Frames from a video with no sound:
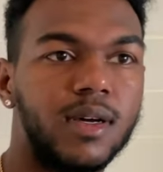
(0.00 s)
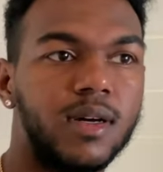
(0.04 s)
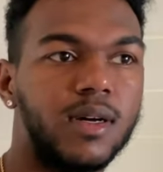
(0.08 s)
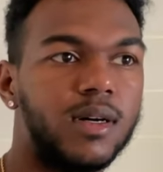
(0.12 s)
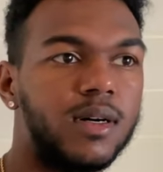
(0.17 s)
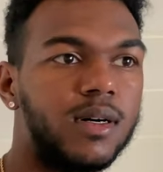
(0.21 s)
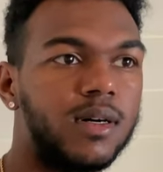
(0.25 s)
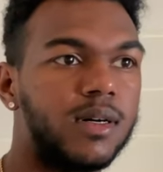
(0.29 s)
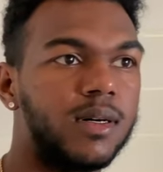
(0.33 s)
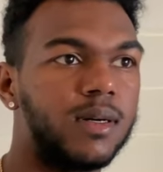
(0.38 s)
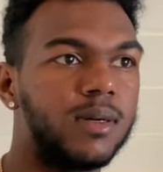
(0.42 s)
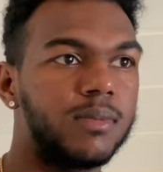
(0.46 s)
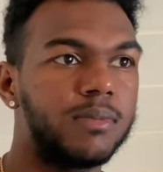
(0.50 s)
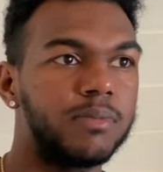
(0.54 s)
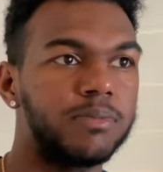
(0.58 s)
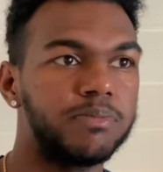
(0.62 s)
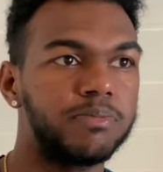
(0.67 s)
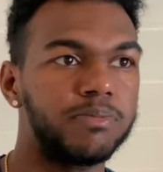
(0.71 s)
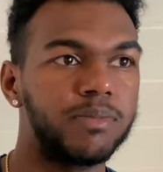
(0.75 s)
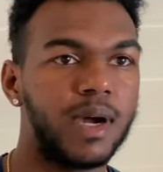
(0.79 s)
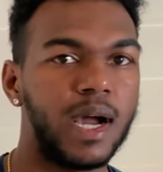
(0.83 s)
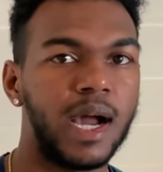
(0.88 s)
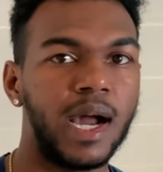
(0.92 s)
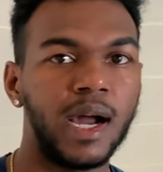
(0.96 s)

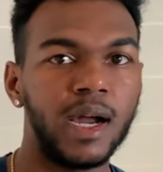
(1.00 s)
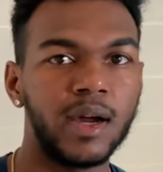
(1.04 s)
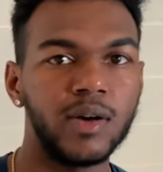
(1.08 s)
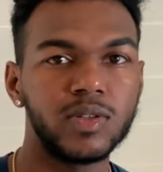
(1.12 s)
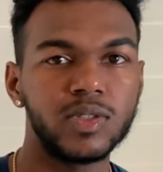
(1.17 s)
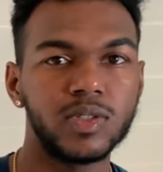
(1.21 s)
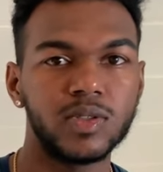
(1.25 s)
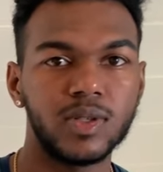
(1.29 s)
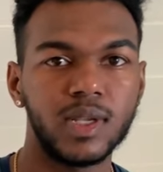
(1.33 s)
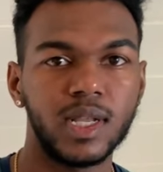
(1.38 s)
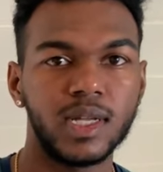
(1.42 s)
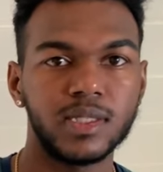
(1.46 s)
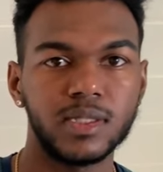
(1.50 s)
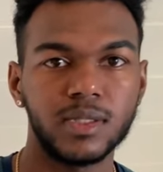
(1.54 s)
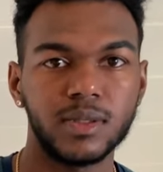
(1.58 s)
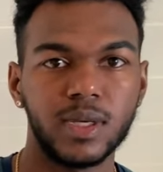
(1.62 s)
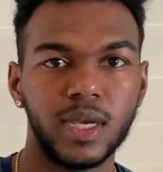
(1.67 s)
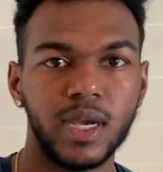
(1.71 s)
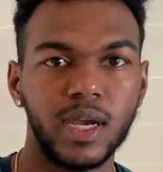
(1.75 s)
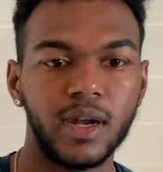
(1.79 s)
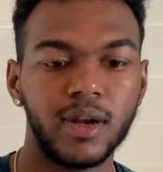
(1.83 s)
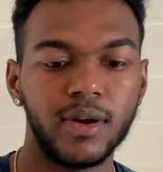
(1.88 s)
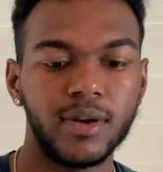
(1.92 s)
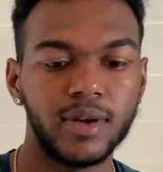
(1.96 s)
um, I also like to
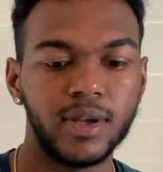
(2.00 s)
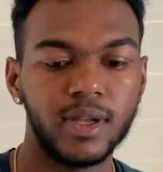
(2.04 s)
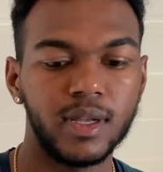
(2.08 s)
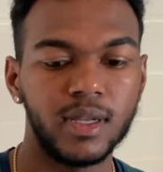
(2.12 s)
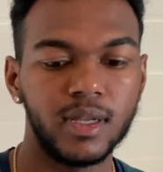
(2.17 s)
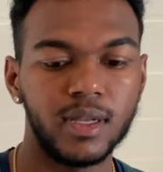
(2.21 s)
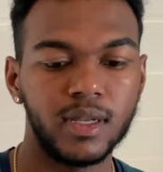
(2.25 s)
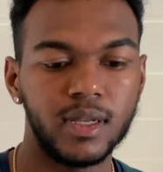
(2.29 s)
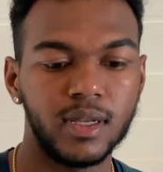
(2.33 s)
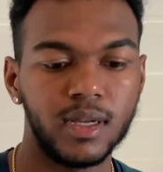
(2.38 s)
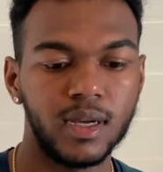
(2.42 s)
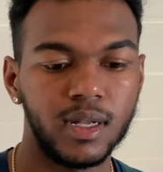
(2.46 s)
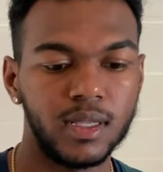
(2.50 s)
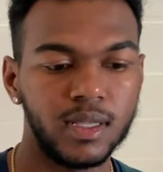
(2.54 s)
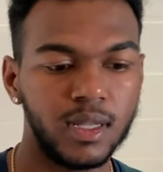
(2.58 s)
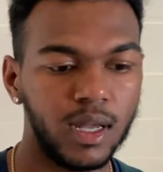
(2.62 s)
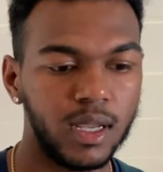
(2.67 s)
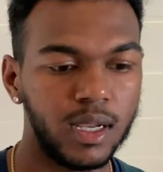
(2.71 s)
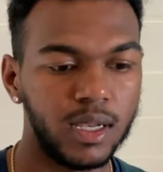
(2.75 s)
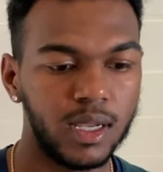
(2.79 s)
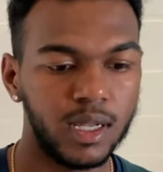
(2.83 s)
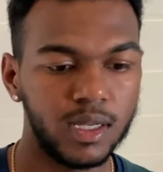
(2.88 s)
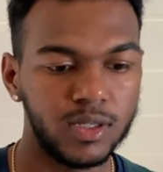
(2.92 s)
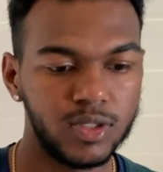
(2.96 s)
carry a
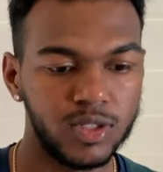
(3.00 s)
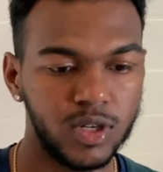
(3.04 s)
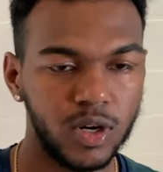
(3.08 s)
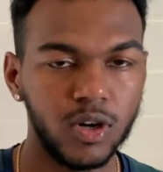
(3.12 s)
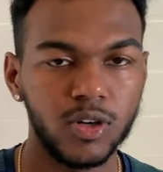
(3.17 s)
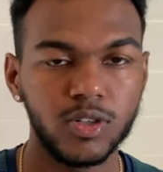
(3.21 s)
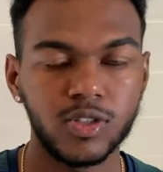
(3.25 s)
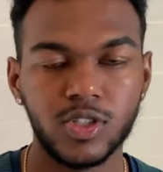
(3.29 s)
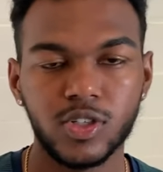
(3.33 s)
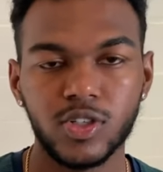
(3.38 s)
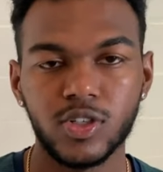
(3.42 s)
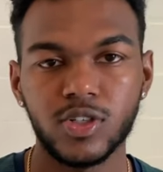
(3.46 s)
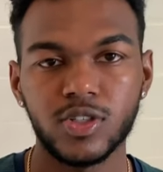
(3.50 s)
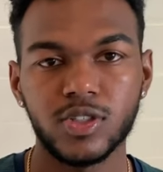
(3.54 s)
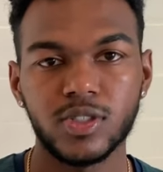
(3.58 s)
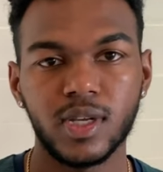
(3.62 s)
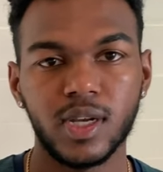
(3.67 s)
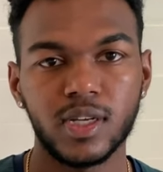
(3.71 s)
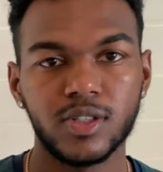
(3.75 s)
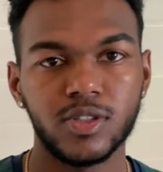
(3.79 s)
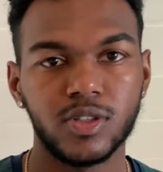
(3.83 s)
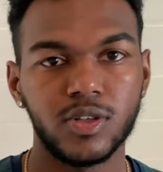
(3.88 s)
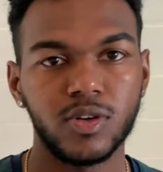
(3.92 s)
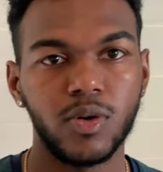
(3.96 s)
lot of like chargers,
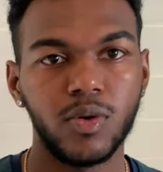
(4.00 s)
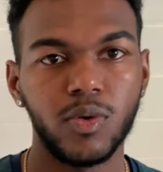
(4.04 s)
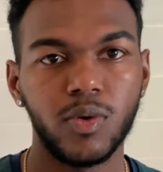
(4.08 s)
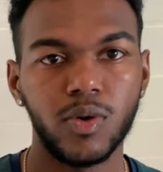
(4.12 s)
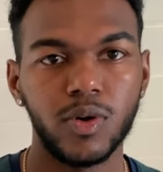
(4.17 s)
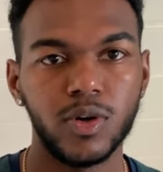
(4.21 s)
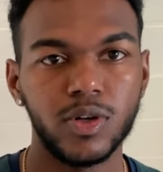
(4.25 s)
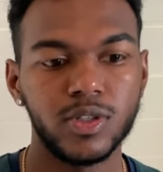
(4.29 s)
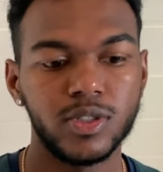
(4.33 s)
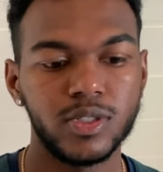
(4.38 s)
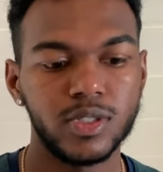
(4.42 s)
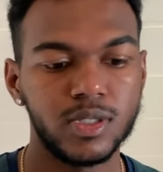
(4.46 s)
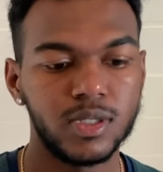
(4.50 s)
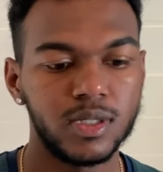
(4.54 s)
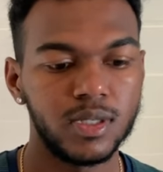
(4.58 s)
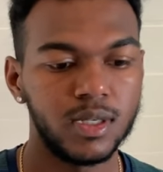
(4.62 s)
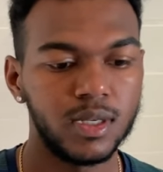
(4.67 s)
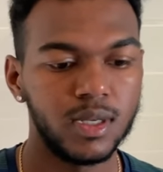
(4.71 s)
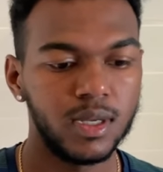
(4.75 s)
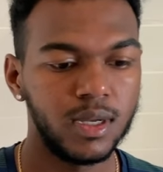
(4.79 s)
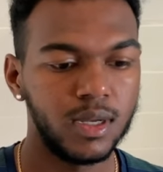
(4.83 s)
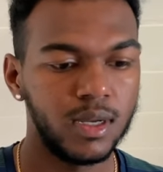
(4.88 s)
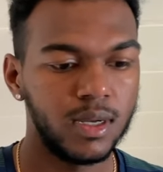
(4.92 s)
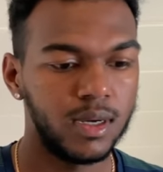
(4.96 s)
extra cords,
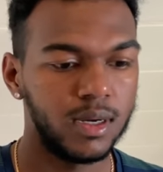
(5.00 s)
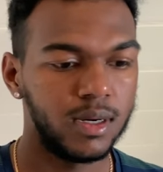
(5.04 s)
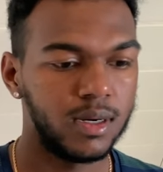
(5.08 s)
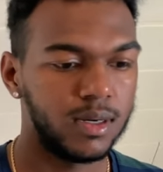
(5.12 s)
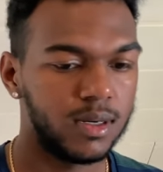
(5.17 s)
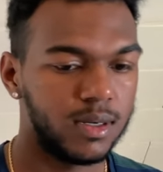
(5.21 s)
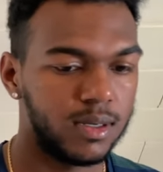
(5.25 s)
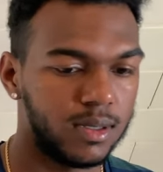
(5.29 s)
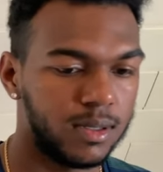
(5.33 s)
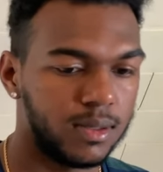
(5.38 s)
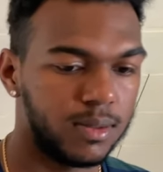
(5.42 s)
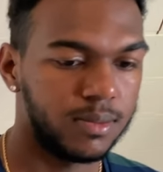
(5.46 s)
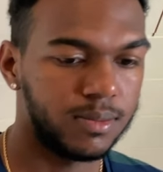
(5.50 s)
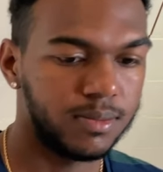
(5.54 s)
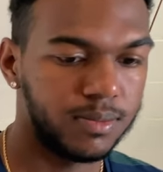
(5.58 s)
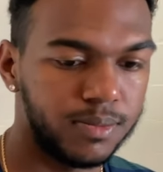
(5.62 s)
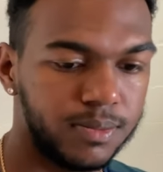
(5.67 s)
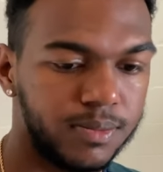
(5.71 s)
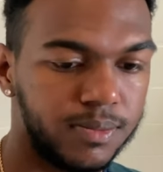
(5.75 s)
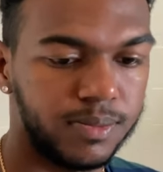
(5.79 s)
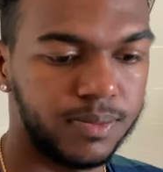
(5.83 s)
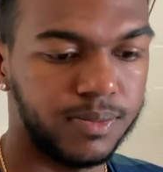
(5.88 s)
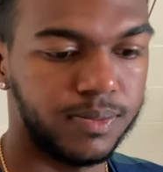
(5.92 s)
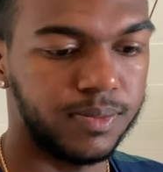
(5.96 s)
um,
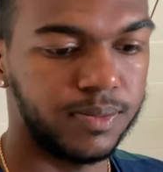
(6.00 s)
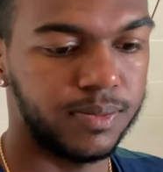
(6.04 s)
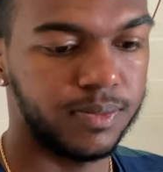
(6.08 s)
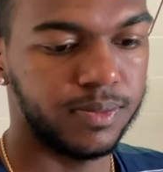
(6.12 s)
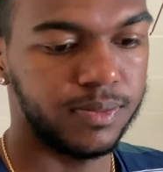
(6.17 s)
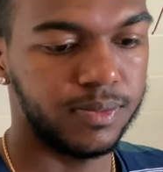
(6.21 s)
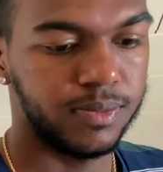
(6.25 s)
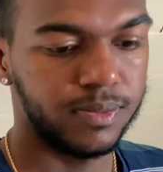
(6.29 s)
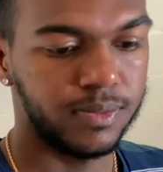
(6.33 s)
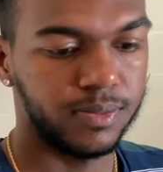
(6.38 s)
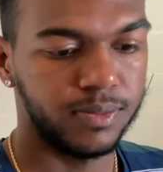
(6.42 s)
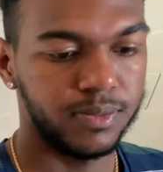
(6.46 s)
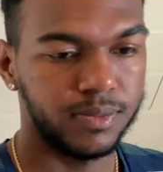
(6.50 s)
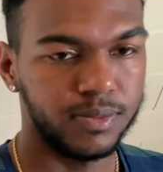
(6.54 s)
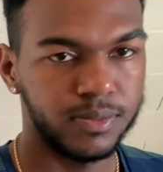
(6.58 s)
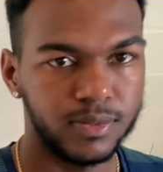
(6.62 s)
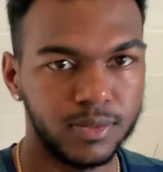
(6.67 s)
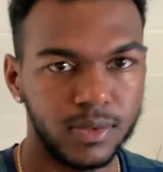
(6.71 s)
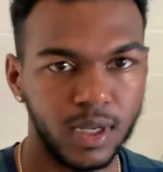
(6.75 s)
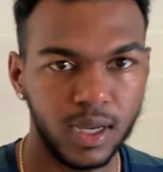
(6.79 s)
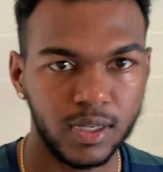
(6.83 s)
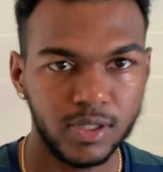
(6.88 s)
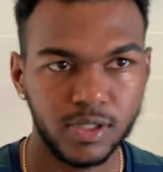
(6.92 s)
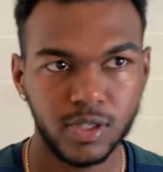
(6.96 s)

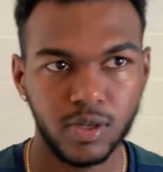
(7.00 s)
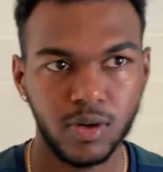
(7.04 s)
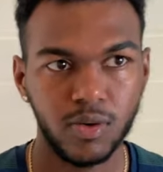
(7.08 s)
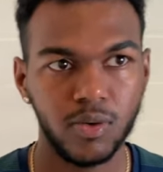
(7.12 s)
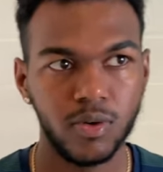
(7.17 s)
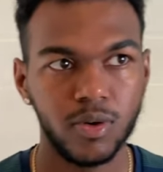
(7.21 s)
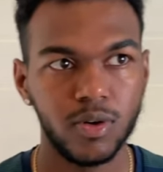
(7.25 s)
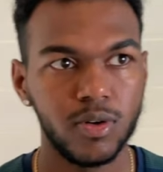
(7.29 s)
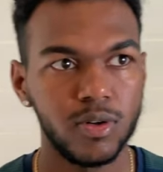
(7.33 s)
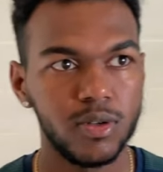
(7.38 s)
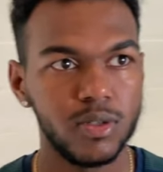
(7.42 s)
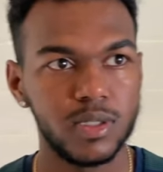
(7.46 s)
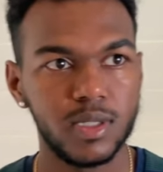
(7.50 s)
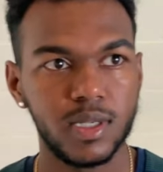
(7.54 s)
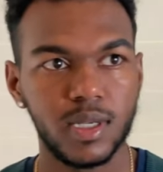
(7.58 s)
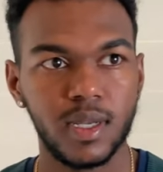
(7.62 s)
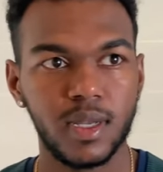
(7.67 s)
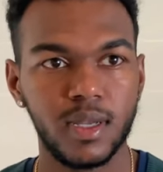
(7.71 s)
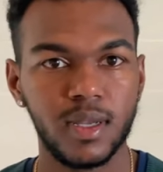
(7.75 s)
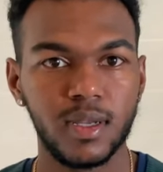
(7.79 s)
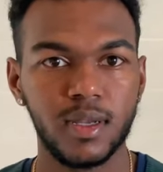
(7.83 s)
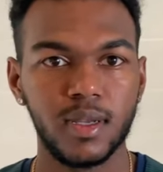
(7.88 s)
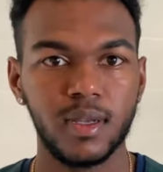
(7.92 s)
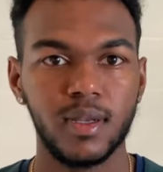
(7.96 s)
yeah, extra cords
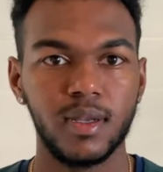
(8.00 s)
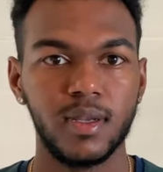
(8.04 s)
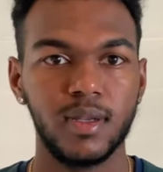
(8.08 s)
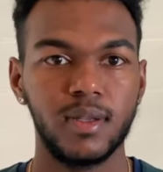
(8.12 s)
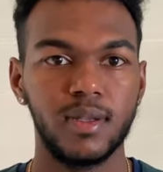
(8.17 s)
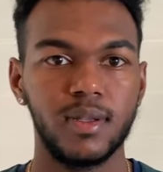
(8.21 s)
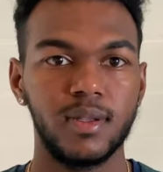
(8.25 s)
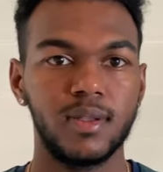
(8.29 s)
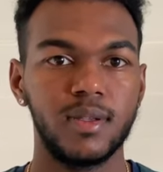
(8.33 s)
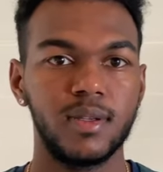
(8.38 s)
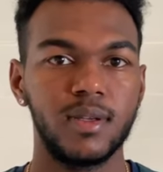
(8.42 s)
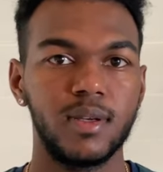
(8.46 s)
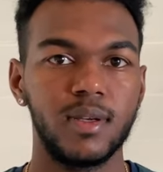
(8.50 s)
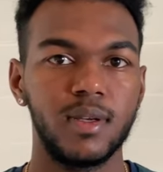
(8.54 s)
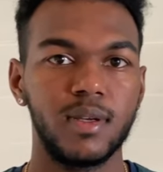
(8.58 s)
and